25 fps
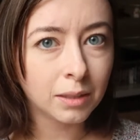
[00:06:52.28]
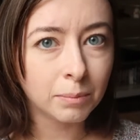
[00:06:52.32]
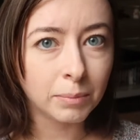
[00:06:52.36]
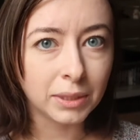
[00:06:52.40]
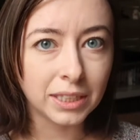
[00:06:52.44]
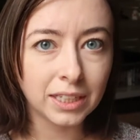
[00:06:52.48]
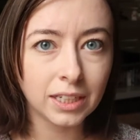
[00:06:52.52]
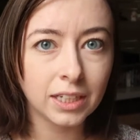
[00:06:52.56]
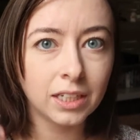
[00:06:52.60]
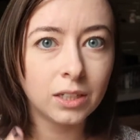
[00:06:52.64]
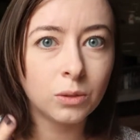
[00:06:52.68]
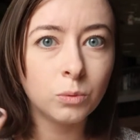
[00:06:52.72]

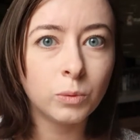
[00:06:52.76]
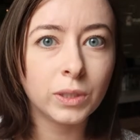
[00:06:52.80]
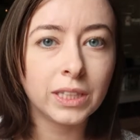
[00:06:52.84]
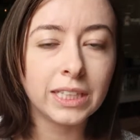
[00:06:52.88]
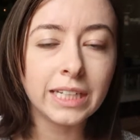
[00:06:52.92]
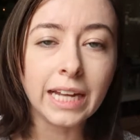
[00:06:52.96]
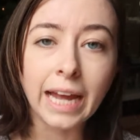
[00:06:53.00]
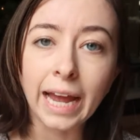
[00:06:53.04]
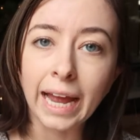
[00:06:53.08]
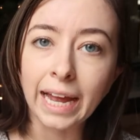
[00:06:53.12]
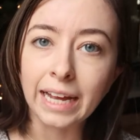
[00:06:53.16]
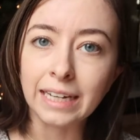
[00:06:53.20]
Begin with
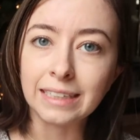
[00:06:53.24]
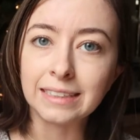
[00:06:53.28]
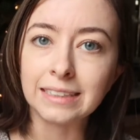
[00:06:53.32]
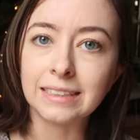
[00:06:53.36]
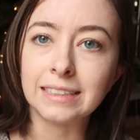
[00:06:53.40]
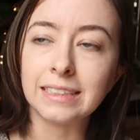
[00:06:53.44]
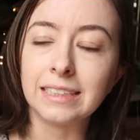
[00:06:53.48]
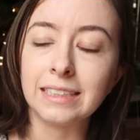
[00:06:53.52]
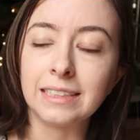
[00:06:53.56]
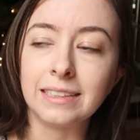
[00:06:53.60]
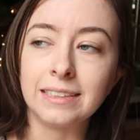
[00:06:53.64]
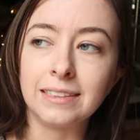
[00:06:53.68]
the
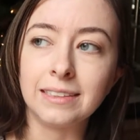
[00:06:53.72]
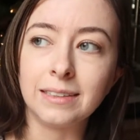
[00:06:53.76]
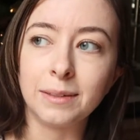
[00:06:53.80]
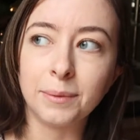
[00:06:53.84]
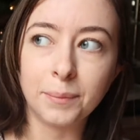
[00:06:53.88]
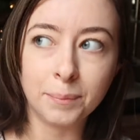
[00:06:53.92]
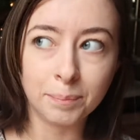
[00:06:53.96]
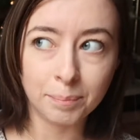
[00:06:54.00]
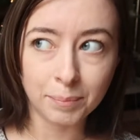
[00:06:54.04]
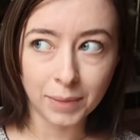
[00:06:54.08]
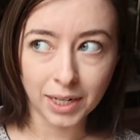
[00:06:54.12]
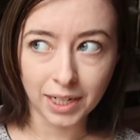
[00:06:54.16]
end in
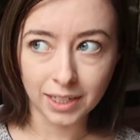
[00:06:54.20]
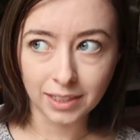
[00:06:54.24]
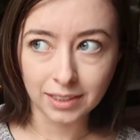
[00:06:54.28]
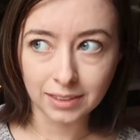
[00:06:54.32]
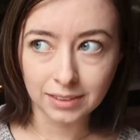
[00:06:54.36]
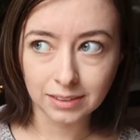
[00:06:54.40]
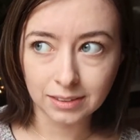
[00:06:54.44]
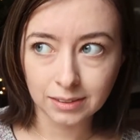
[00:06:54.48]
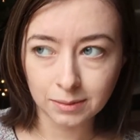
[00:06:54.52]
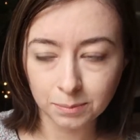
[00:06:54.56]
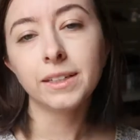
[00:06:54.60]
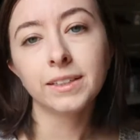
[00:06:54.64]

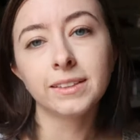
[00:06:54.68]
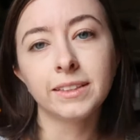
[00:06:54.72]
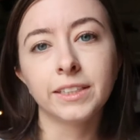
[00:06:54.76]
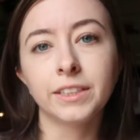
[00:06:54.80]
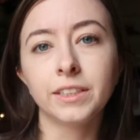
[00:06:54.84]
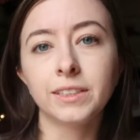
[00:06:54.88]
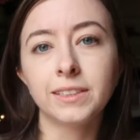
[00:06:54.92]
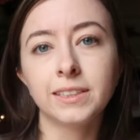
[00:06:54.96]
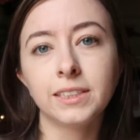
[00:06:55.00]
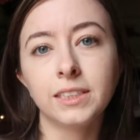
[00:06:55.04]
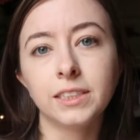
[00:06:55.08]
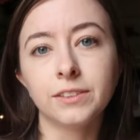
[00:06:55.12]
mind.
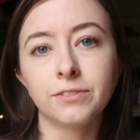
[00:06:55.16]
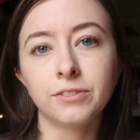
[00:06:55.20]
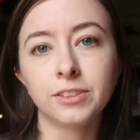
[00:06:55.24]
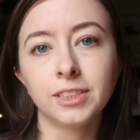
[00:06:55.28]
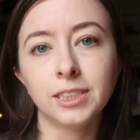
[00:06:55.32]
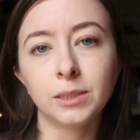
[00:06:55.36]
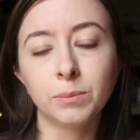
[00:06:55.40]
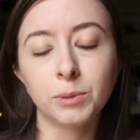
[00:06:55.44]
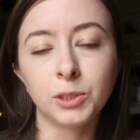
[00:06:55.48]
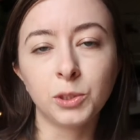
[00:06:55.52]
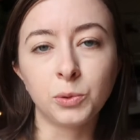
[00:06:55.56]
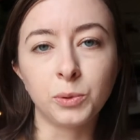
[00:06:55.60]
There's a
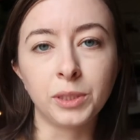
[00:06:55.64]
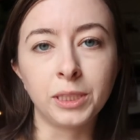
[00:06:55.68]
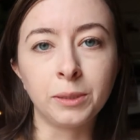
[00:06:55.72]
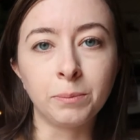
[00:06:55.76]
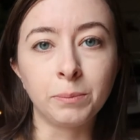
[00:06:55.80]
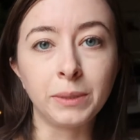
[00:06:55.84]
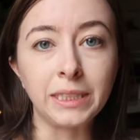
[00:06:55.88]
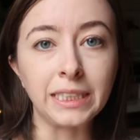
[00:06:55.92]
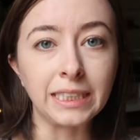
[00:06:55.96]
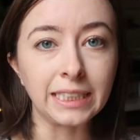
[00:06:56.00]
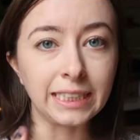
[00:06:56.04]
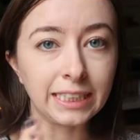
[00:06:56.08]
difference between
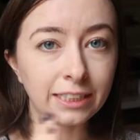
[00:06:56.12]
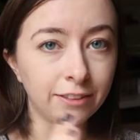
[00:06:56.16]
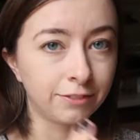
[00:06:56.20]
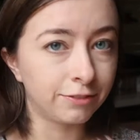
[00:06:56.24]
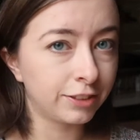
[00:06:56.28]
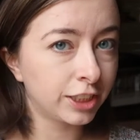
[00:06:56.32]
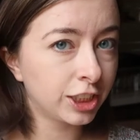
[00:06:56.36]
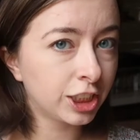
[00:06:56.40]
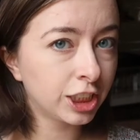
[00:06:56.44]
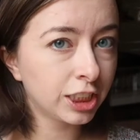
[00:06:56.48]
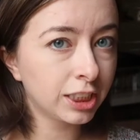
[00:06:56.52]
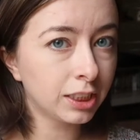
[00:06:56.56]
being
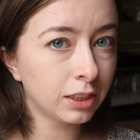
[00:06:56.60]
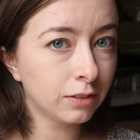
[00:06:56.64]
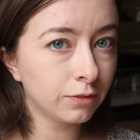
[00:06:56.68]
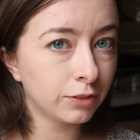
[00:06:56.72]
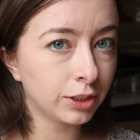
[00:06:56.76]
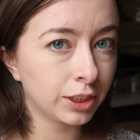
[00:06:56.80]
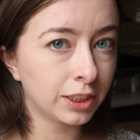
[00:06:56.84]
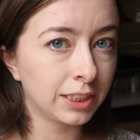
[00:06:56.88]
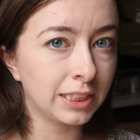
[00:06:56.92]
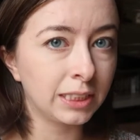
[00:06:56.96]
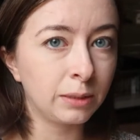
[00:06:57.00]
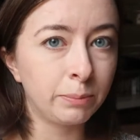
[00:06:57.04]
efficient
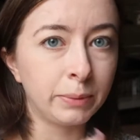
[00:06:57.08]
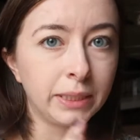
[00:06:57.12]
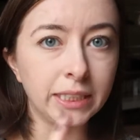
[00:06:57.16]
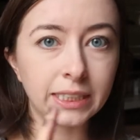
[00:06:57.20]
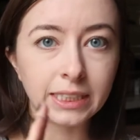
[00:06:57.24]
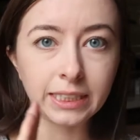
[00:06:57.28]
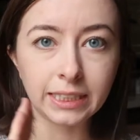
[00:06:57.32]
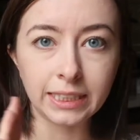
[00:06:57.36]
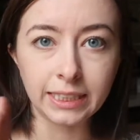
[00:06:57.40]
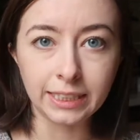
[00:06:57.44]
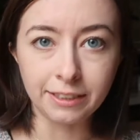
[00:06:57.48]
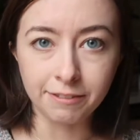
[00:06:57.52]
versus
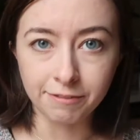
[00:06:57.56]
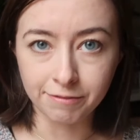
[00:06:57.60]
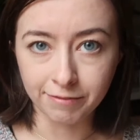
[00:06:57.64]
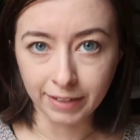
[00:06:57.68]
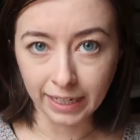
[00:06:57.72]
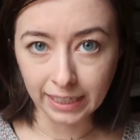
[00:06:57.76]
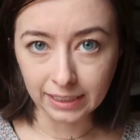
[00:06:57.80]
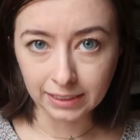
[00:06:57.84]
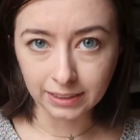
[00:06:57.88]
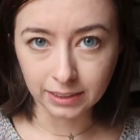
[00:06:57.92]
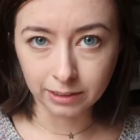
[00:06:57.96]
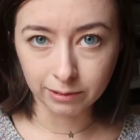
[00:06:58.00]
being
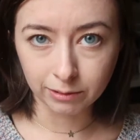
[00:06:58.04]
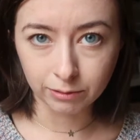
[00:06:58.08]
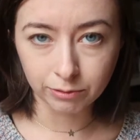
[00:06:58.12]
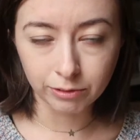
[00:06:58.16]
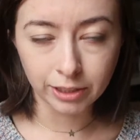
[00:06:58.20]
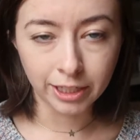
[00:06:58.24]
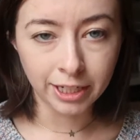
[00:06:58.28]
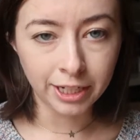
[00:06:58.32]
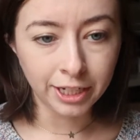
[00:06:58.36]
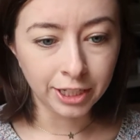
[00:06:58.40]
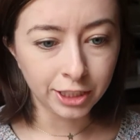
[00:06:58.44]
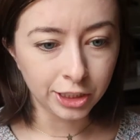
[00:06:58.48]
effective.
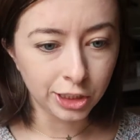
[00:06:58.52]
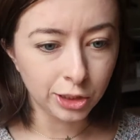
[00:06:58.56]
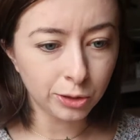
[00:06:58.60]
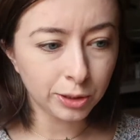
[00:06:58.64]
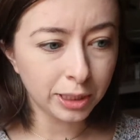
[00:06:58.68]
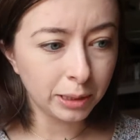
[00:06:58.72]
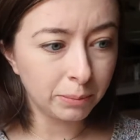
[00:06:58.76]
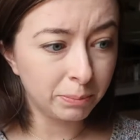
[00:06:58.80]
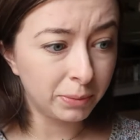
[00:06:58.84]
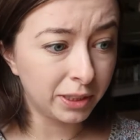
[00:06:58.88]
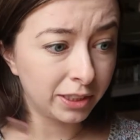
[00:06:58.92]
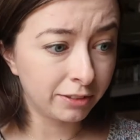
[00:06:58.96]
You
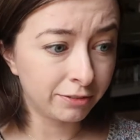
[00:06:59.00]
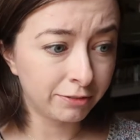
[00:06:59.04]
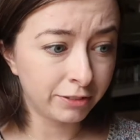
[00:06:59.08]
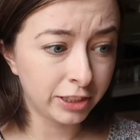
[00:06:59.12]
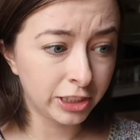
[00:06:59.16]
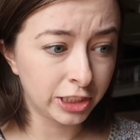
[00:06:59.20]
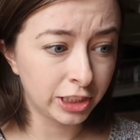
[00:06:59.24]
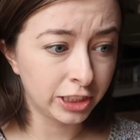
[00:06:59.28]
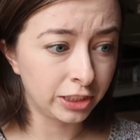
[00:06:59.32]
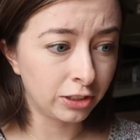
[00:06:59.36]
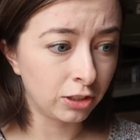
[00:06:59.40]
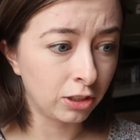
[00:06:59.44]
can be
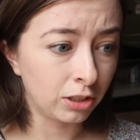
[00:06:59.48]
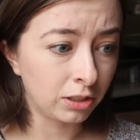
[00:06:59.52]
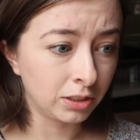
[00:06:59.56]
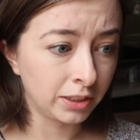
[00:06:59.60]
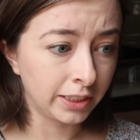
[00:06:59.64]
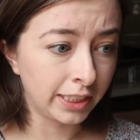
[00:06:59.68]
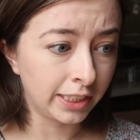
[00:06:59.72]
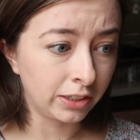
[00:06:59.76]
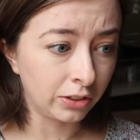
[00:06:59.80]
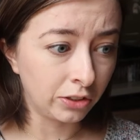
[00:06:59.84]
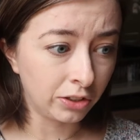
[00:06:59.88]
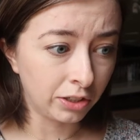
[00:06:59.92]
efficient all
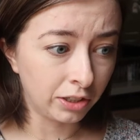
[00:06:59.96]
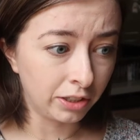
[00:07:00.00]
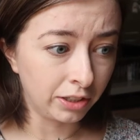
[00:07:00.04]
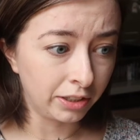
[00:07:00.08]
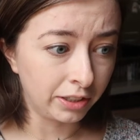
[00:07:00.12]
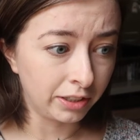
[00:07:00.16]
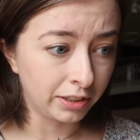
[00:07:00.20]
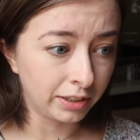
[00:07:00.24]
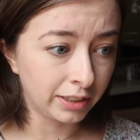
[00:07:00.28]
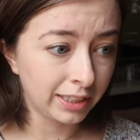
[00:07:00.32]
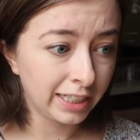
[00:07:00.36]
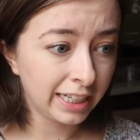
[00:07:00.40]
day
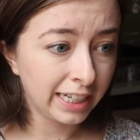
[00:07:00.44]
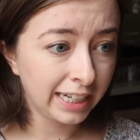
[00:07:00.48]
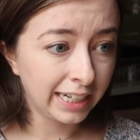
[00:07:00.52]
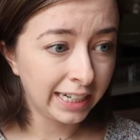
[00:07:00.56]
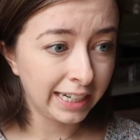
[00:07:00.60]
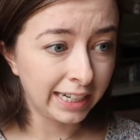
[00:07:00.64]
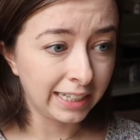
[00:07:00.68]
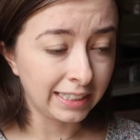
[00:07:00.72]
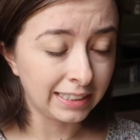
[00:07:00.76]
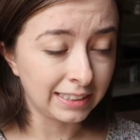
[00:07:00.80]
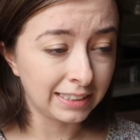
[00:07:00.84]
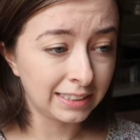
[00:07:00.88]
long
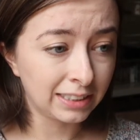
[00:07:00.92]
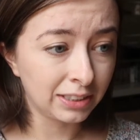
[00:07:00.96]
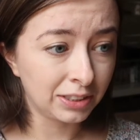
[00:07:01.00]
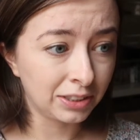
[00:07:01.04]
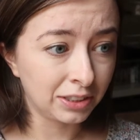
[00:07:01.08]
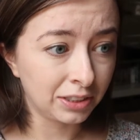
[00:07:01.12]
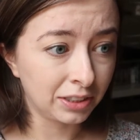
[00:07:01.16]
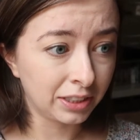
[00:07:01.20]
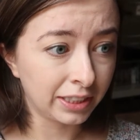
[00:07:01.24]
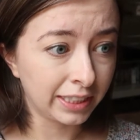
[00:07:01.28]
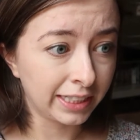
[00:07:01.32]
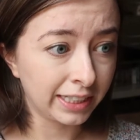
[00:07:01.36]
and
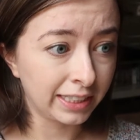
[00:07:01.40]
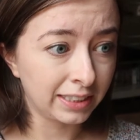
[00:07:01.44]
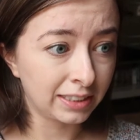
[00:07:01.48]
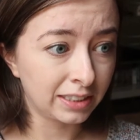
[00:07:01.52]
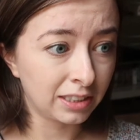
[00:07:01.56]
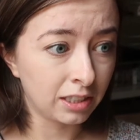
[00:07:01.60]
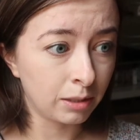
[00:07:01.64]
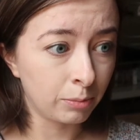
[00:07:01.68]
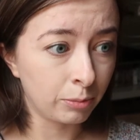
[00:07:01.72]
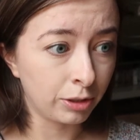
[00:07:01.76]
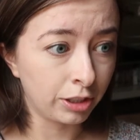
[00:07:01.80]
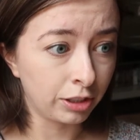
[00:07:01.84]
still get
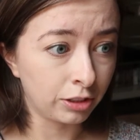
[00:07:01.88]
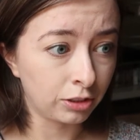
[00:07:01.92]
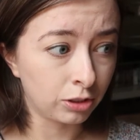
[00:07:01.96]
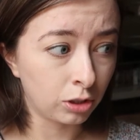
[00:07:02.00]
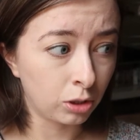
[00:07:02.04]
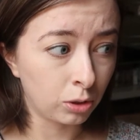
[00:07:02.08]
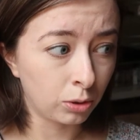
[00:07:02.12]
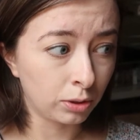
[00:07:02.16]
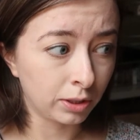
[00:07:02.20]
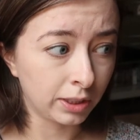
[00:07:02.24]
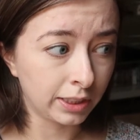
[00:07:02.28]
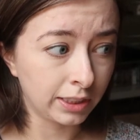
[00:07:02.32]
somewhere
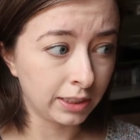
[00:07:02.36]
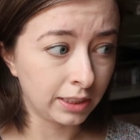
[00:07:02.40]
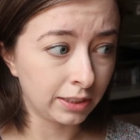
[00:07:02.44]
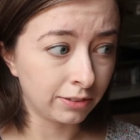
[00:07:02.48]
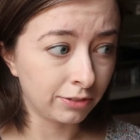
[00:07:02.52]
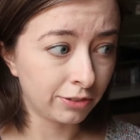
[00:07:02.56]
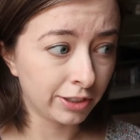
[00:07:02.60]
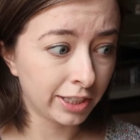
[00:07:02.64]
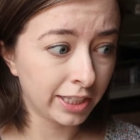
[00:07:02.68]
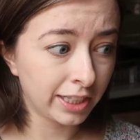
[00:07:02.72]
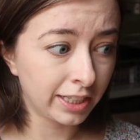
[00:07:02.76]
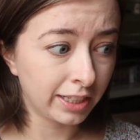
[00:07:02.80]
totally
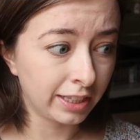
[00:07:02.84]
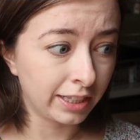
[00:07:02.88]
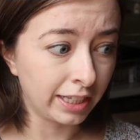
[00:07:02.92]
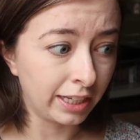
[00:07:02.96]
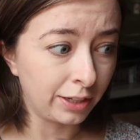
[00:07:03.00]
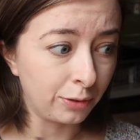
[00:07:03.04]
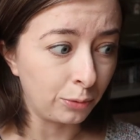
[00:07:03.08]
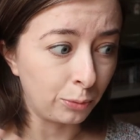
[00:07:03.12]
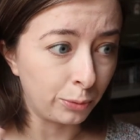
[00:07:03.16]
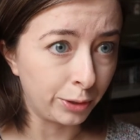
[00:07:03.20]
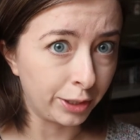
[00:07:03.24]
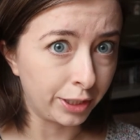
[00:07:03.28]
different
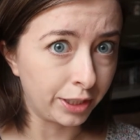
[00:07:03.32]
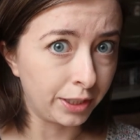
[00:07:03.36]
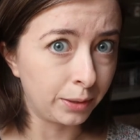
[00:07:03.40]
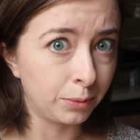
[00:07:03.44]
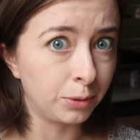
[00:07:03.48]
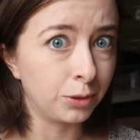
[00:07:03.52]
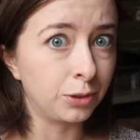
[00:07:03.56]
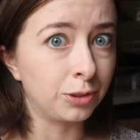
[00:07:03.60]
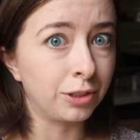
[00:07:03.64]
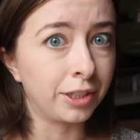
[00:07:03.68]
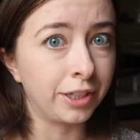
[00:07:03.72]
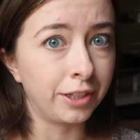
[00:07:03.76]
than where you
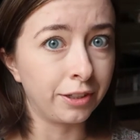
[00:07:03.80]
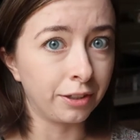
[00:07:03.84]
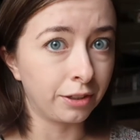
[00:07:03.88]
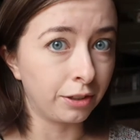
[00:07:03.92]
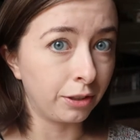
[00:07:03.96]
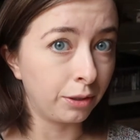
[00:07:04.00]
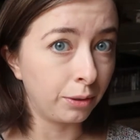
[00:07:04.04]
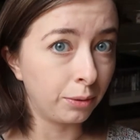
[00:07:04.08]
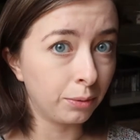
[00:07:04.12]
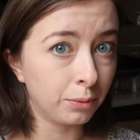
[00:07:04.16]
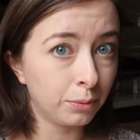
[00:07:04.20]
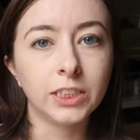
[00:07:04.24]
were trying to
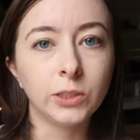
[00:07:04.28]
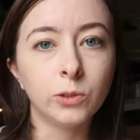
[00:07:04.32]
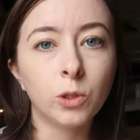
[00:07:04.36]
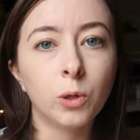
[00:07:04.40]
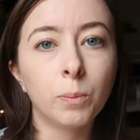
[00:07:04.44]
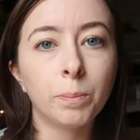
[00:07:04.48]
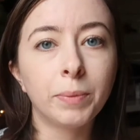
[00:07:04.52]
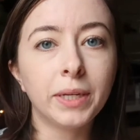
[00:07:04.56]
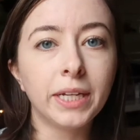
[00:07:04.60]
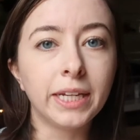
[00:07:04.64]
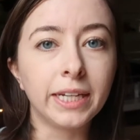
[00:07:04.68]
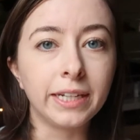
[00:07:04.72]
go. You
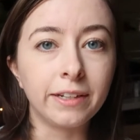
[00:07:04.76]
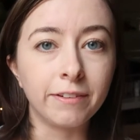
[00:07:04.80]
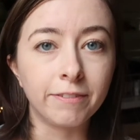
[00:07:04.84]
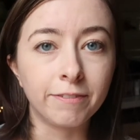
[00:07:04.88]
won't be